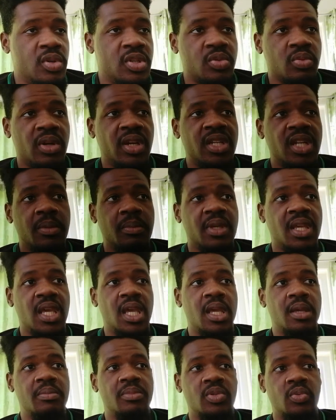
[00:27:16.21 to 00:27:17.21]
So it's one of them
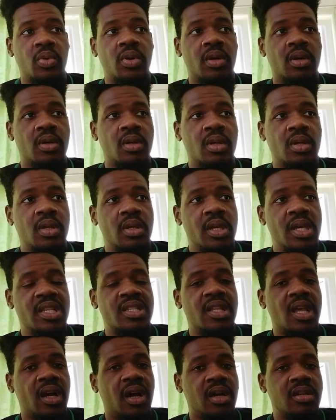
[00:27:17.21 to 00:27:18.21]
games where
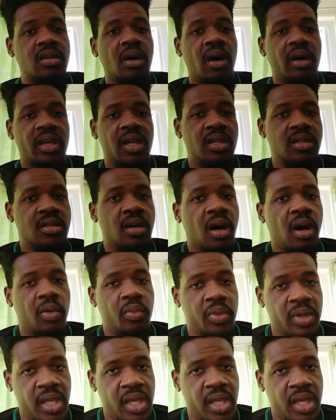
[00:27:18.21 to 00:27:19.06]
it's like a dog eat dog.